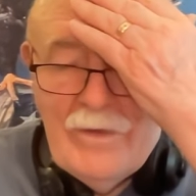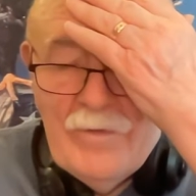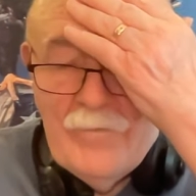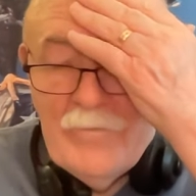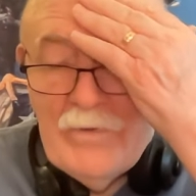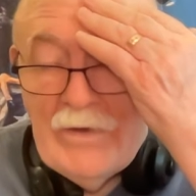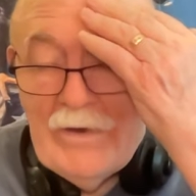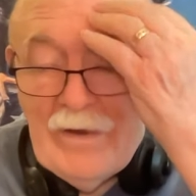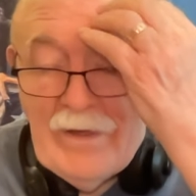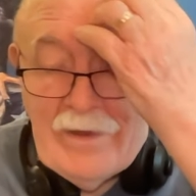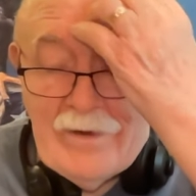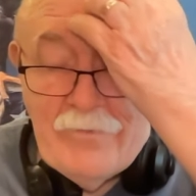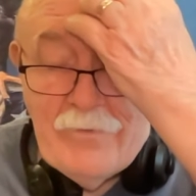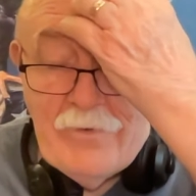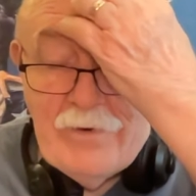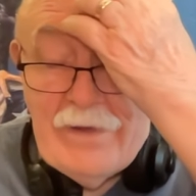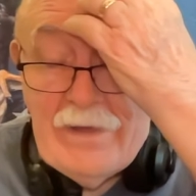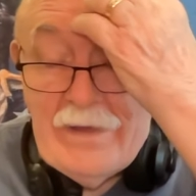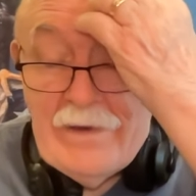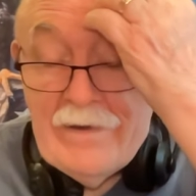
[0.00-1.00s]
But I
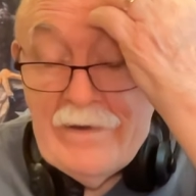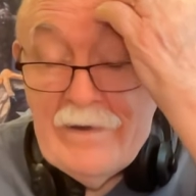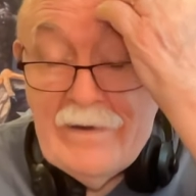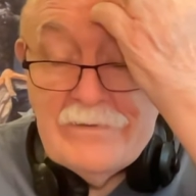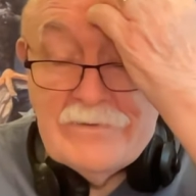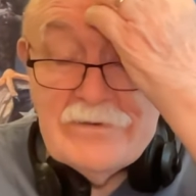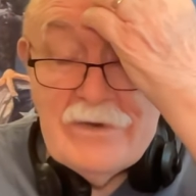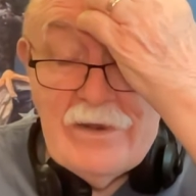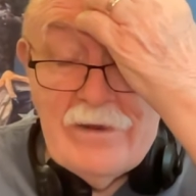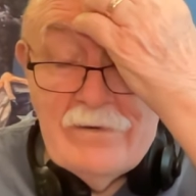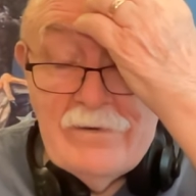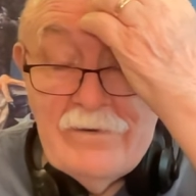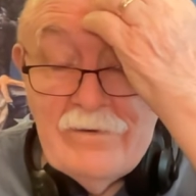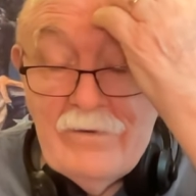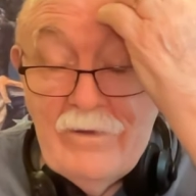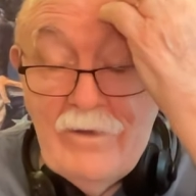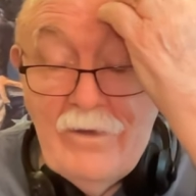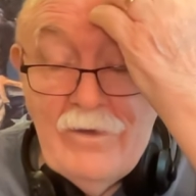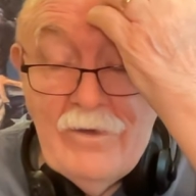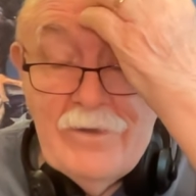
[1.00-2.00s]
created a channel
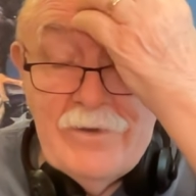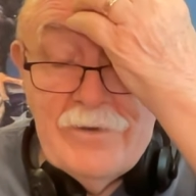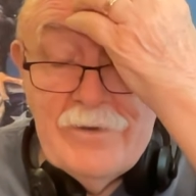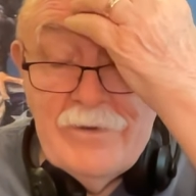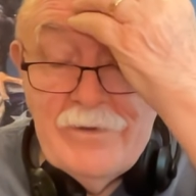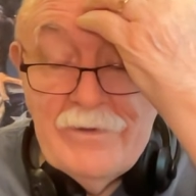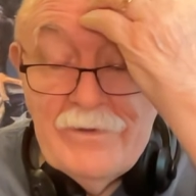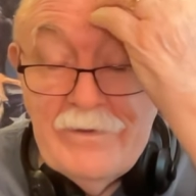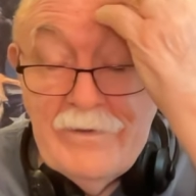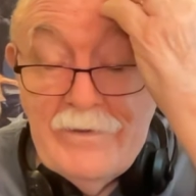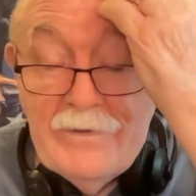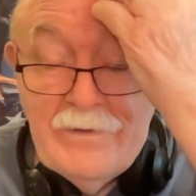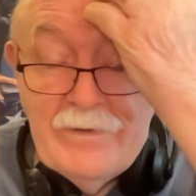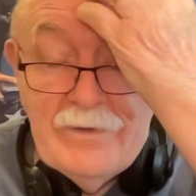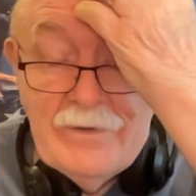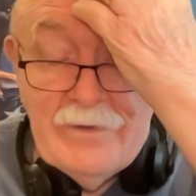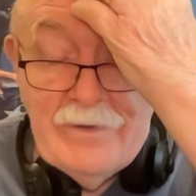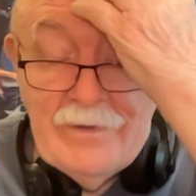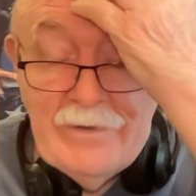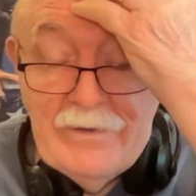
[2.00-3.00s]

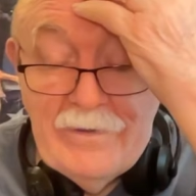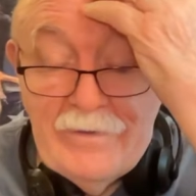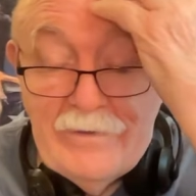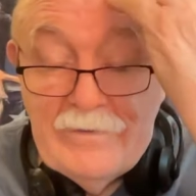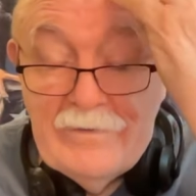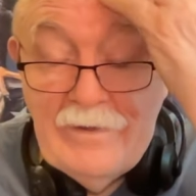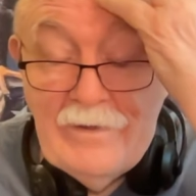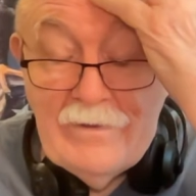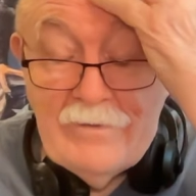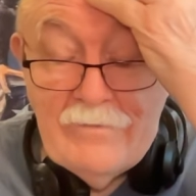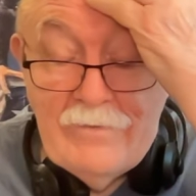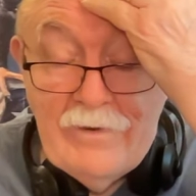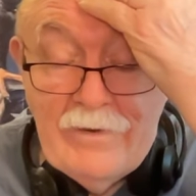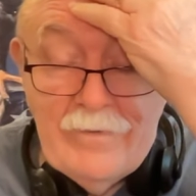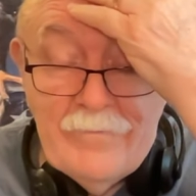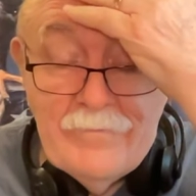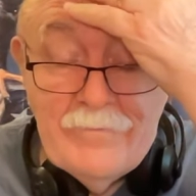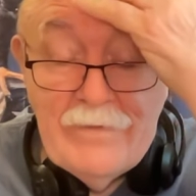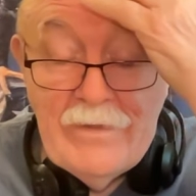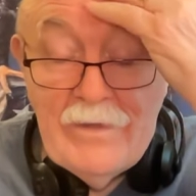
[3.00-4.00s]
on
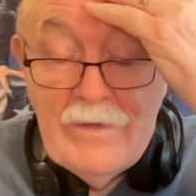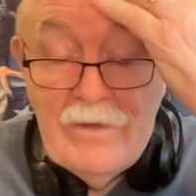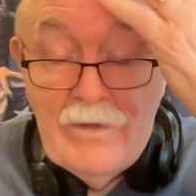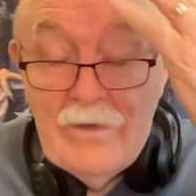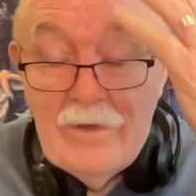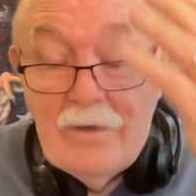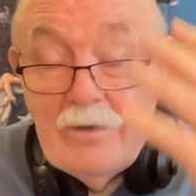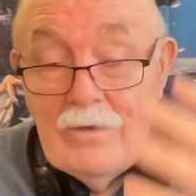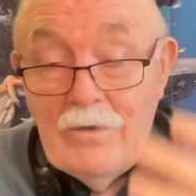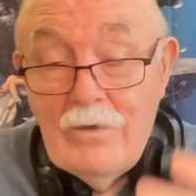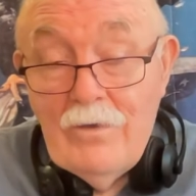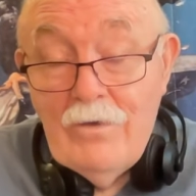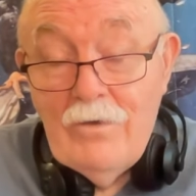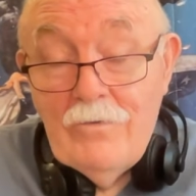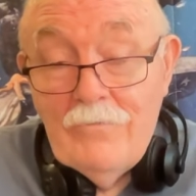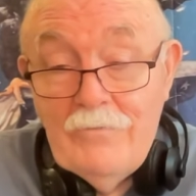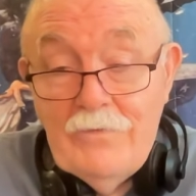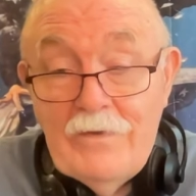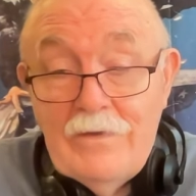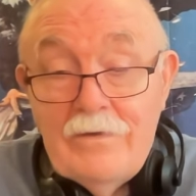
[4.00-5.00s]
Telegram
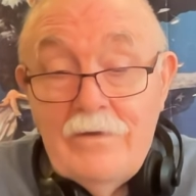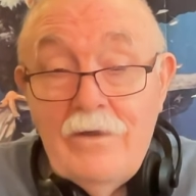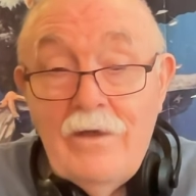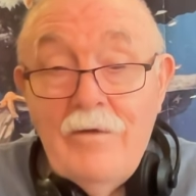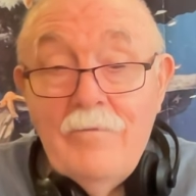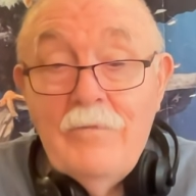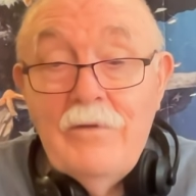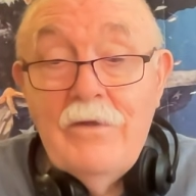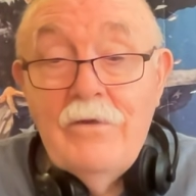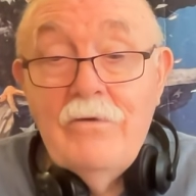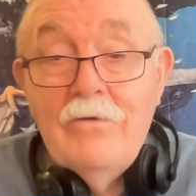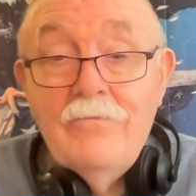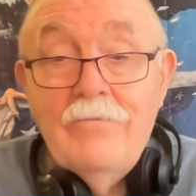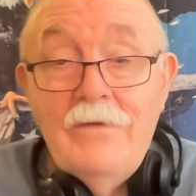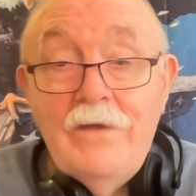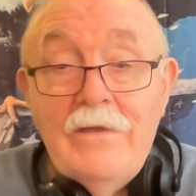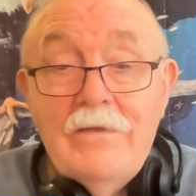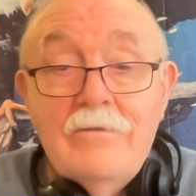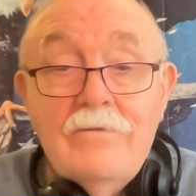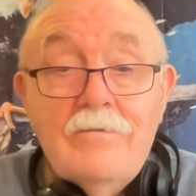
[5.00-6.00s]
called Vietnam Era
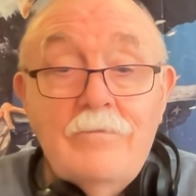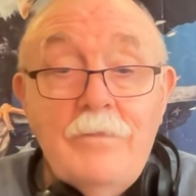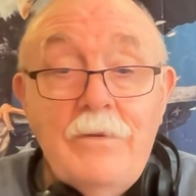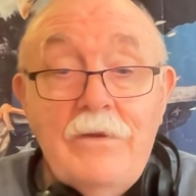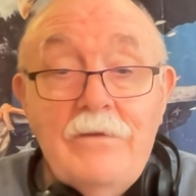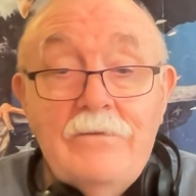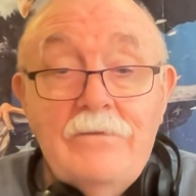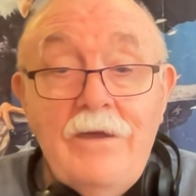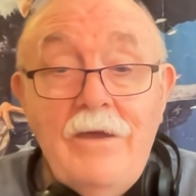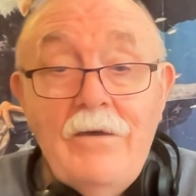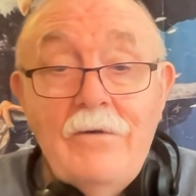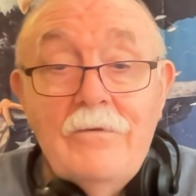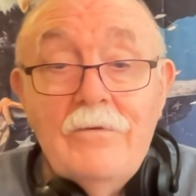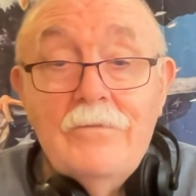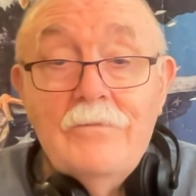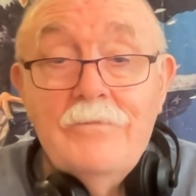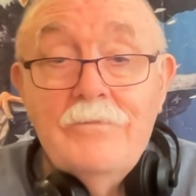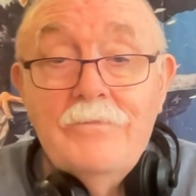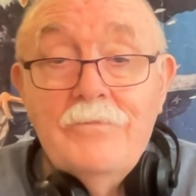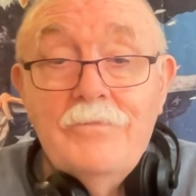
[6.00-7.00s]
Vet Speaks Out.
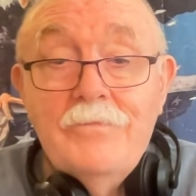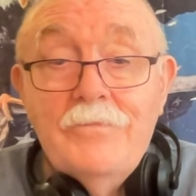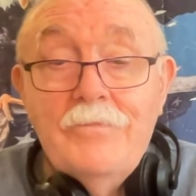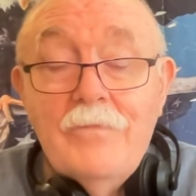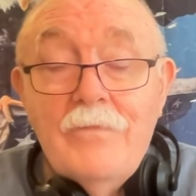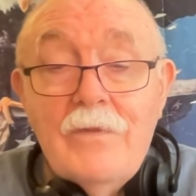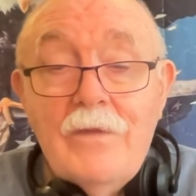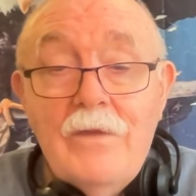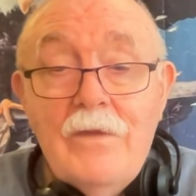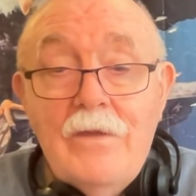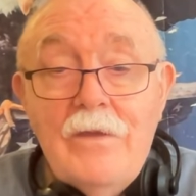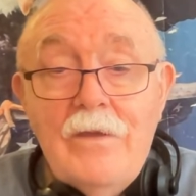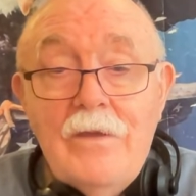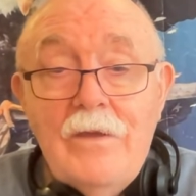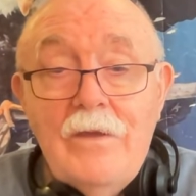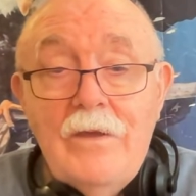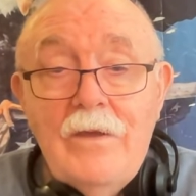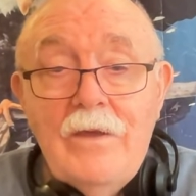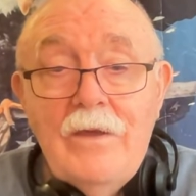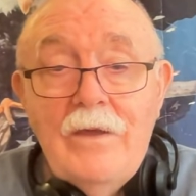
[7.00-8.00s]

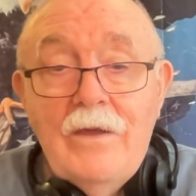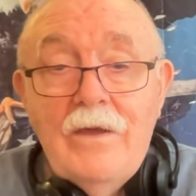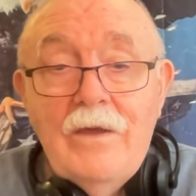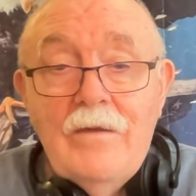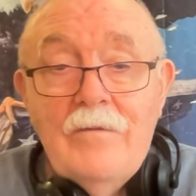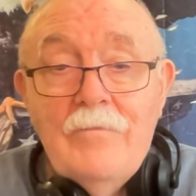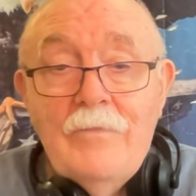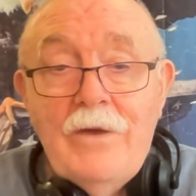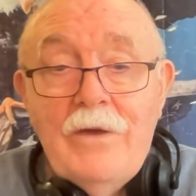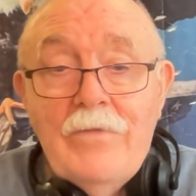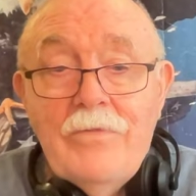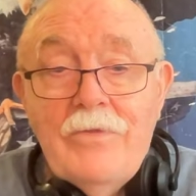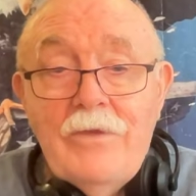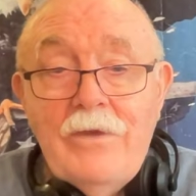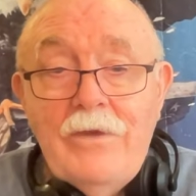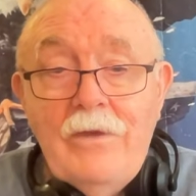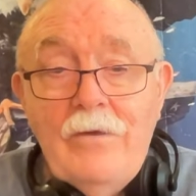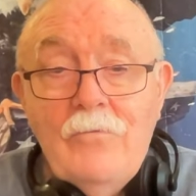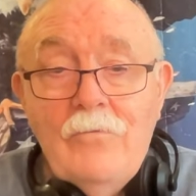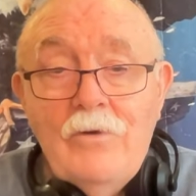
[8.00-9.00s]
And my
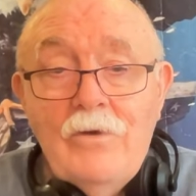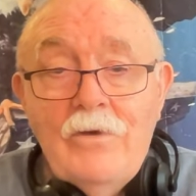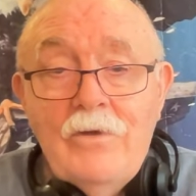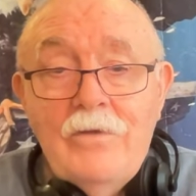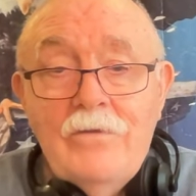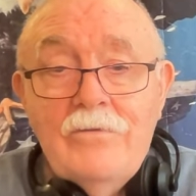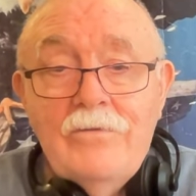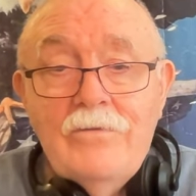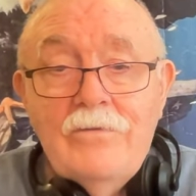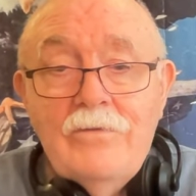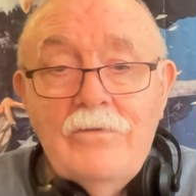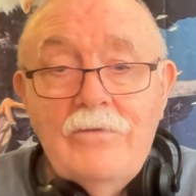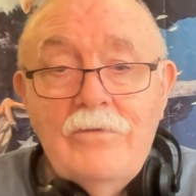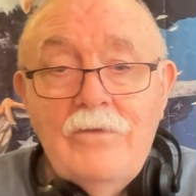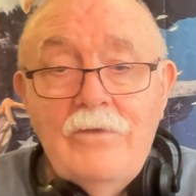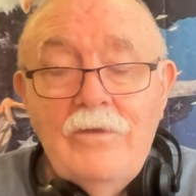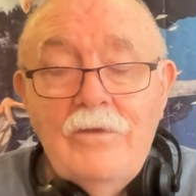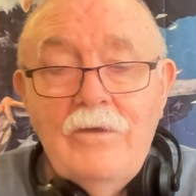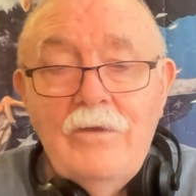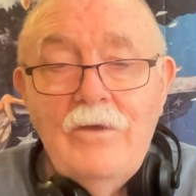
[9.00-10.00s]
thinking was,
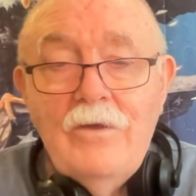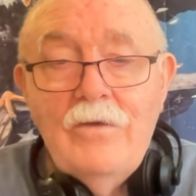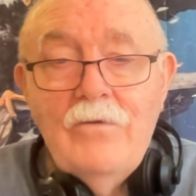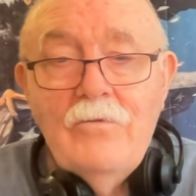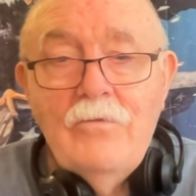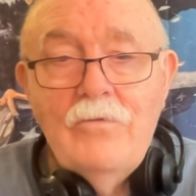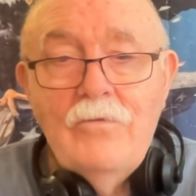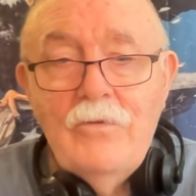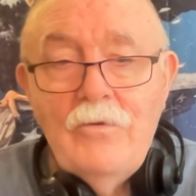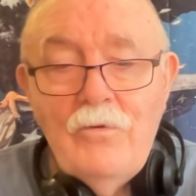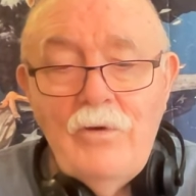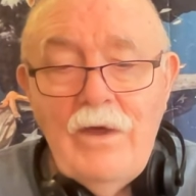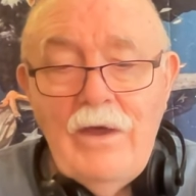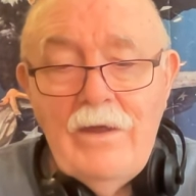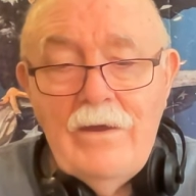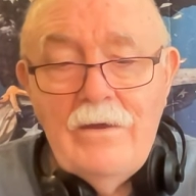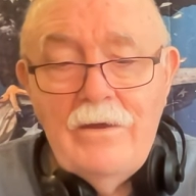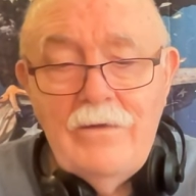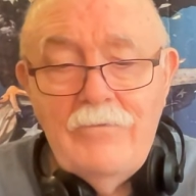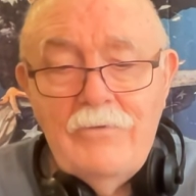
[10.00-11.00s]

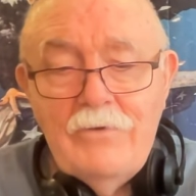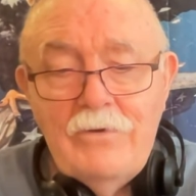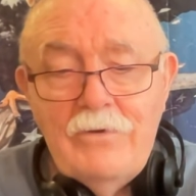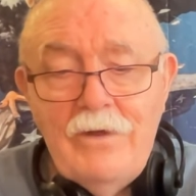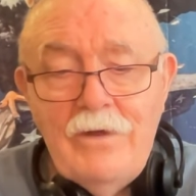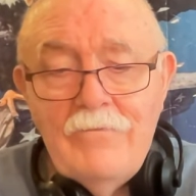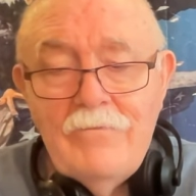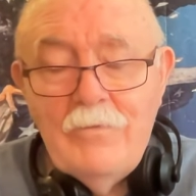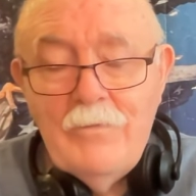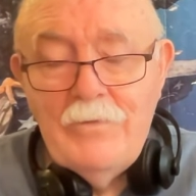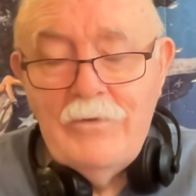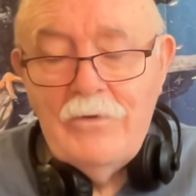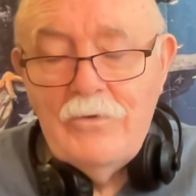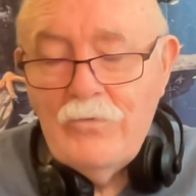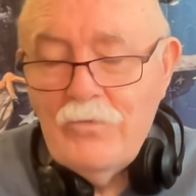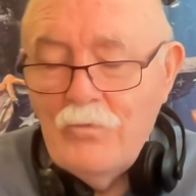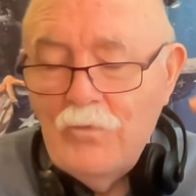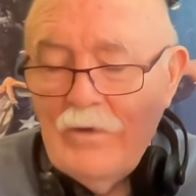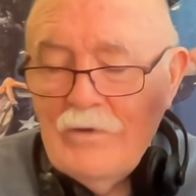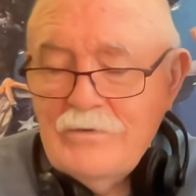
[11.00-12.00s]
if you're not familiar with
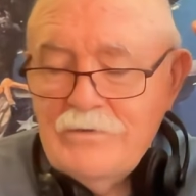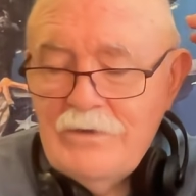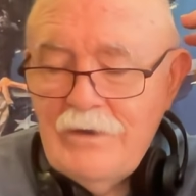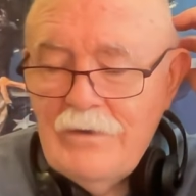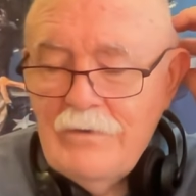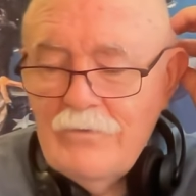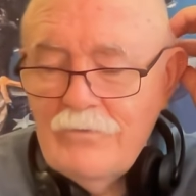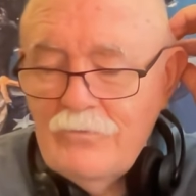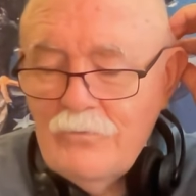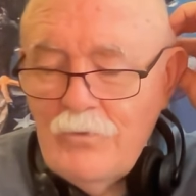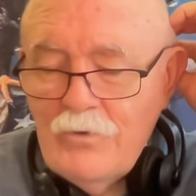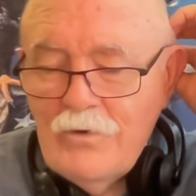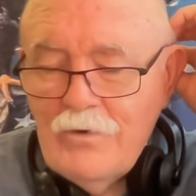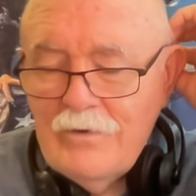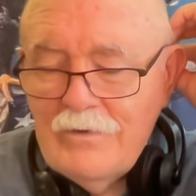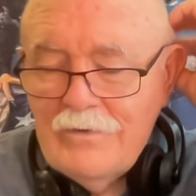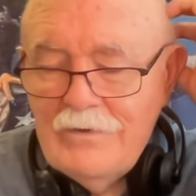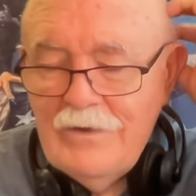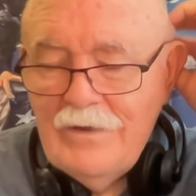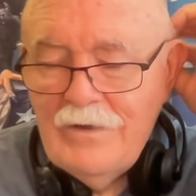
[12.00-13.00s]
the way channels work
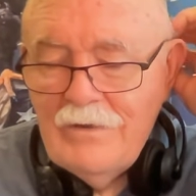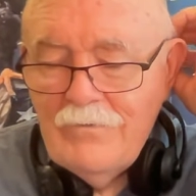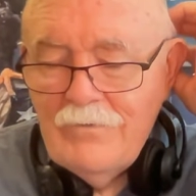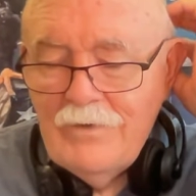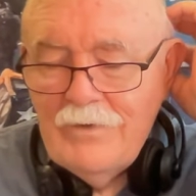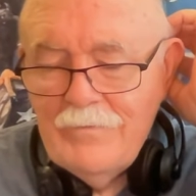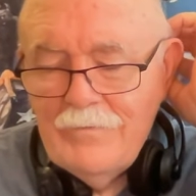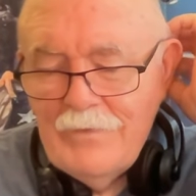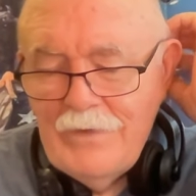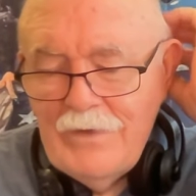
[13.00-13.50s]
on Telegram,